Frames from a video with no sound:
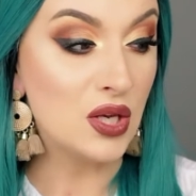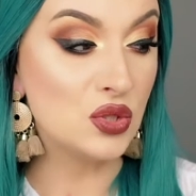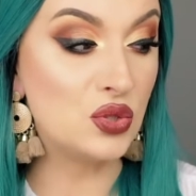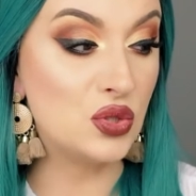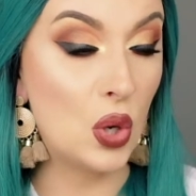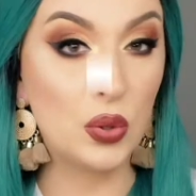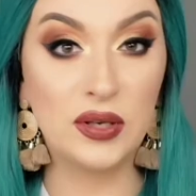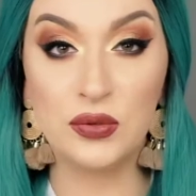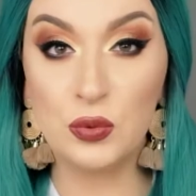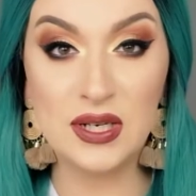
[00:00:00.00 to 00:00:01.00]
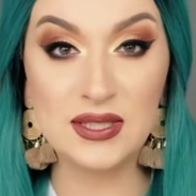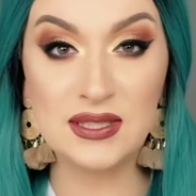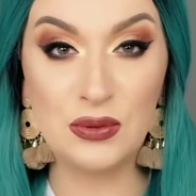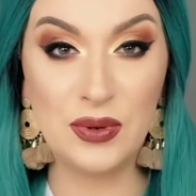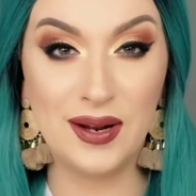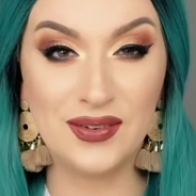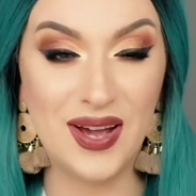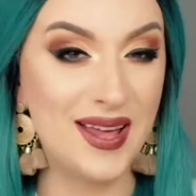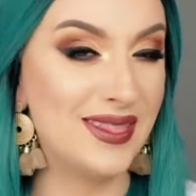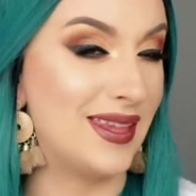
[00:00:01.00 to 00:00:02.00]
So if you want to see what I've
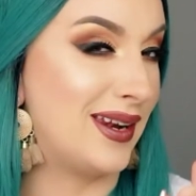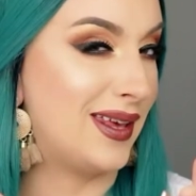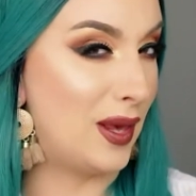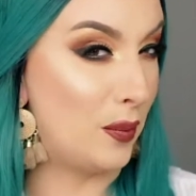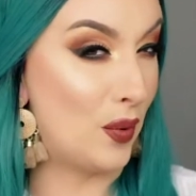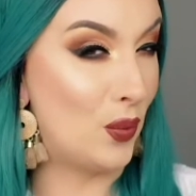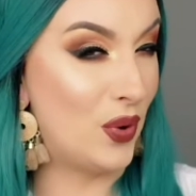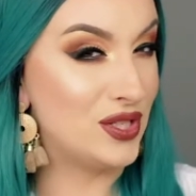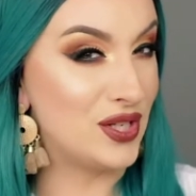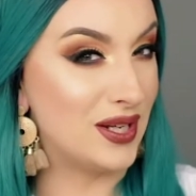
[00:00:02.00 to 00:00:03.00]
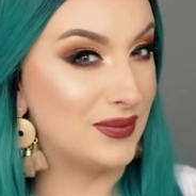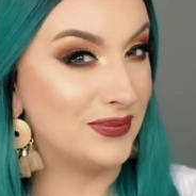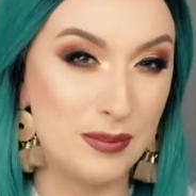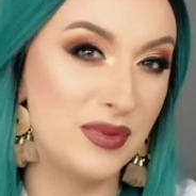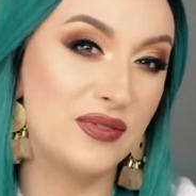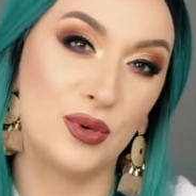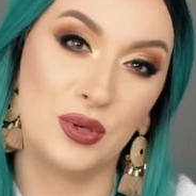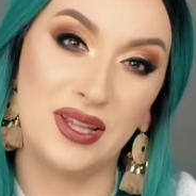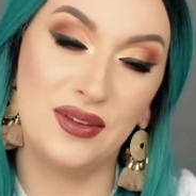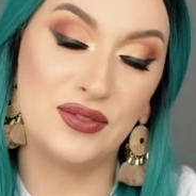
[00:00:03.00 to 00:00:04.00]
got, then keep on watching. And before
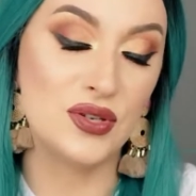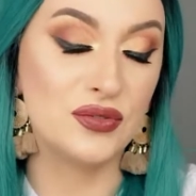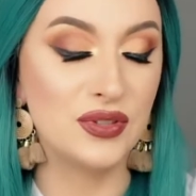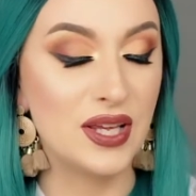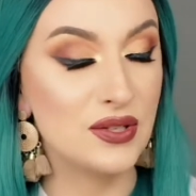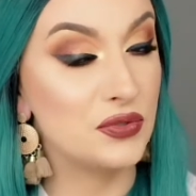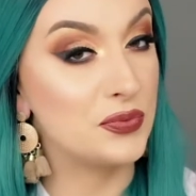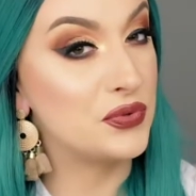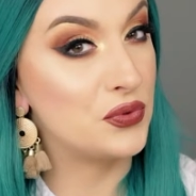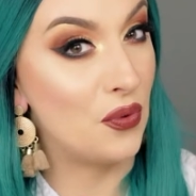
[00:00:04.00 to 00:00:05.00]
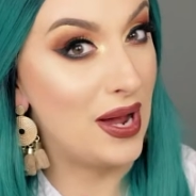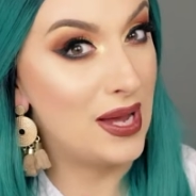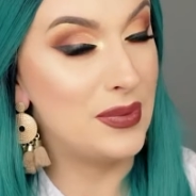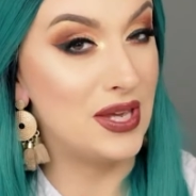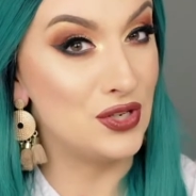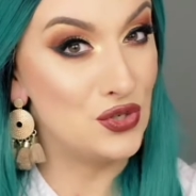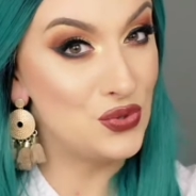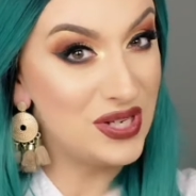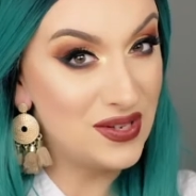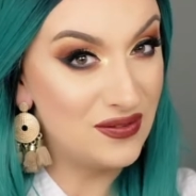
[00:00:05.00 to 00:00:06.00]
you leave, don't forget to subscribe and
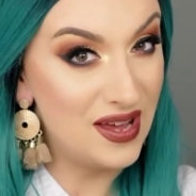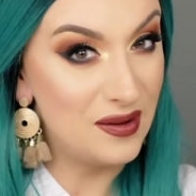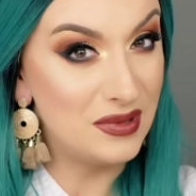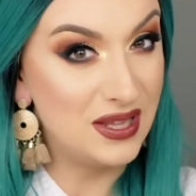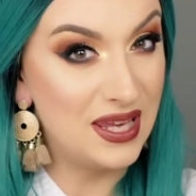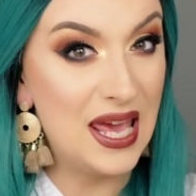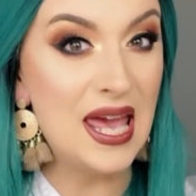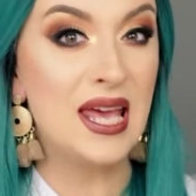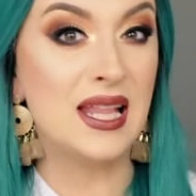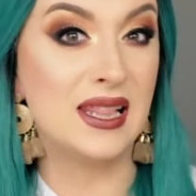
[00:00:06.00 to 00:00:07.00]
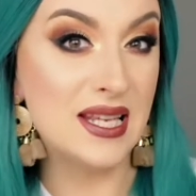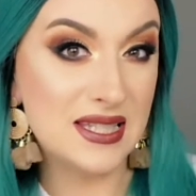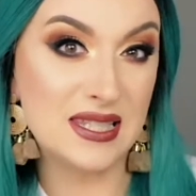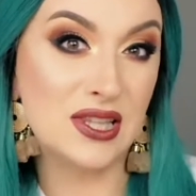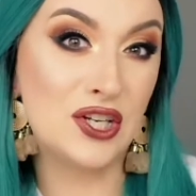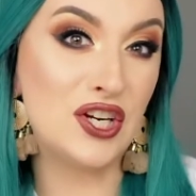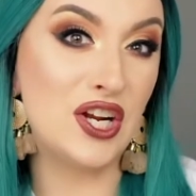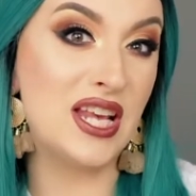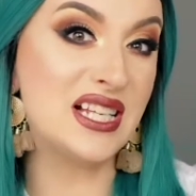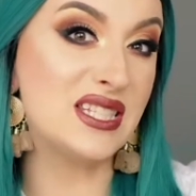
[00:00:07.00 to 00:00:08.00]
join the family. Let's
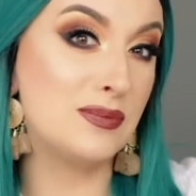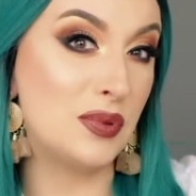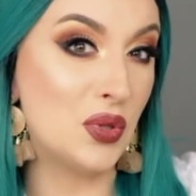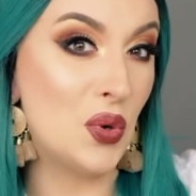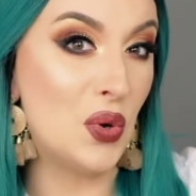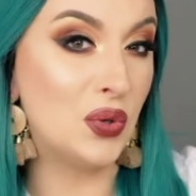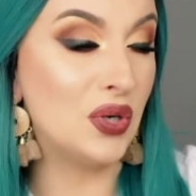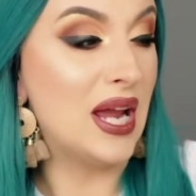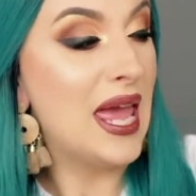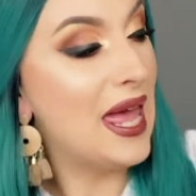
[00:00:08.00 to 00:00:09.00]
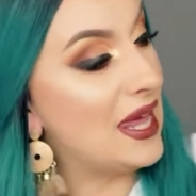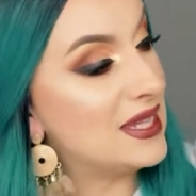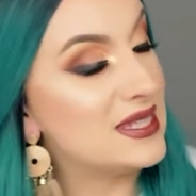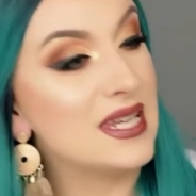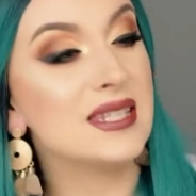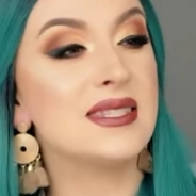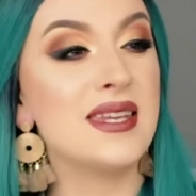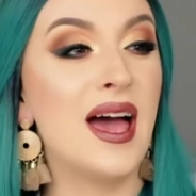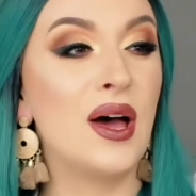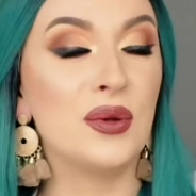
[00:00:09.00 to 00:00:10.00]
learn, explore, and test
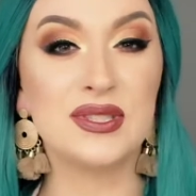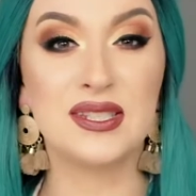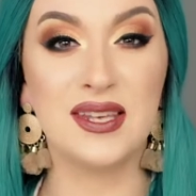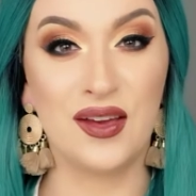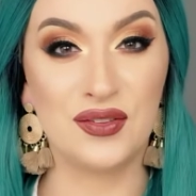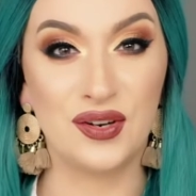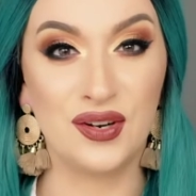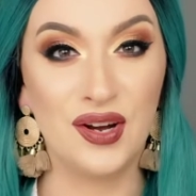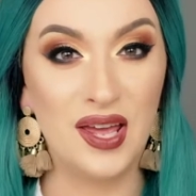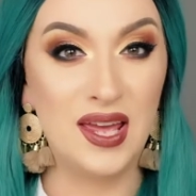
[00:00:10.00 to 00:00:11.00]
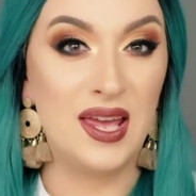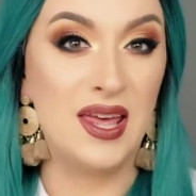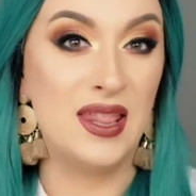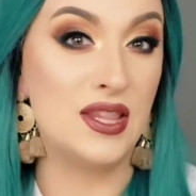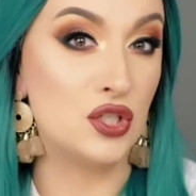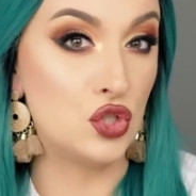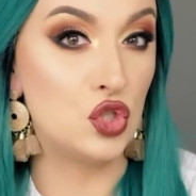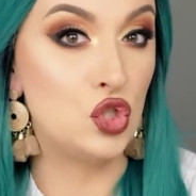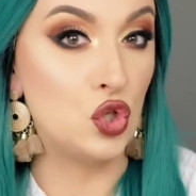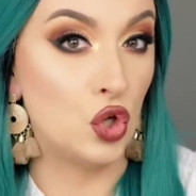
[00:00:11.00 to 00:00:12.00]
out together in this
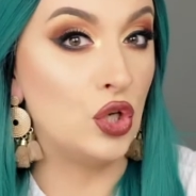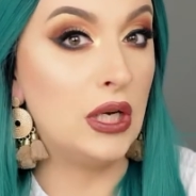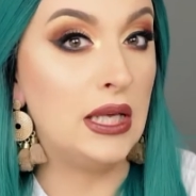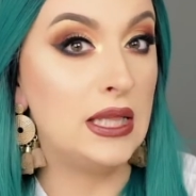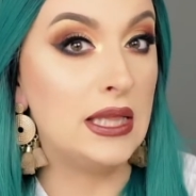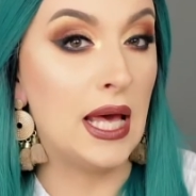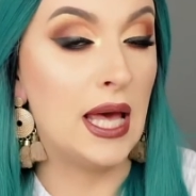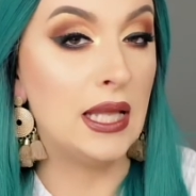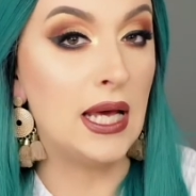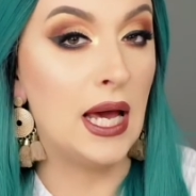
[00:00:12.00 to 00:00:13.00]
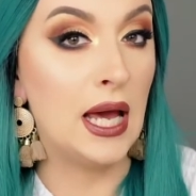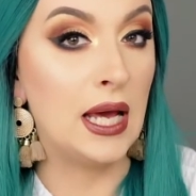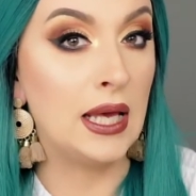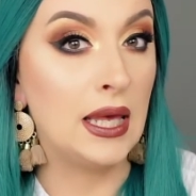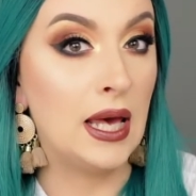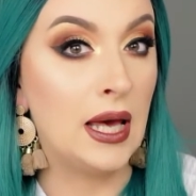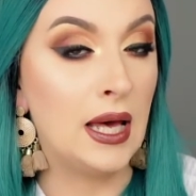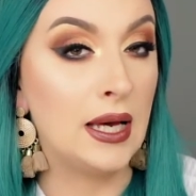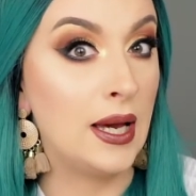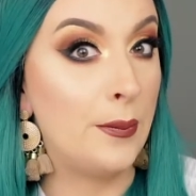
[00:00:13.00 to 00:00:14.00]
journey that I
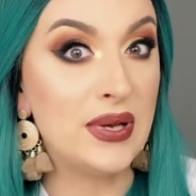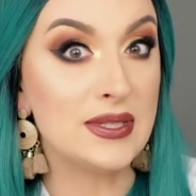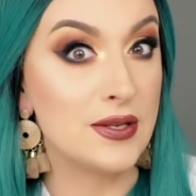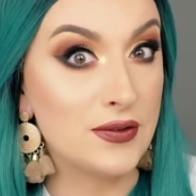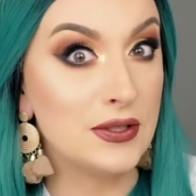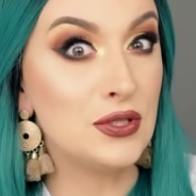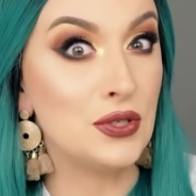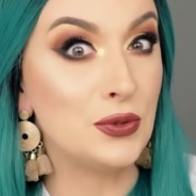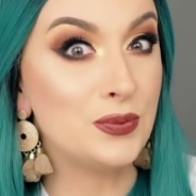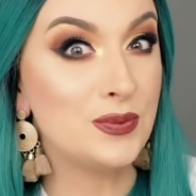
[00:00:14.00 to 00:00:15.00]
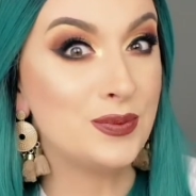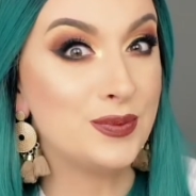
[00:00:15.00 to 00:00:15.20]
got myself into.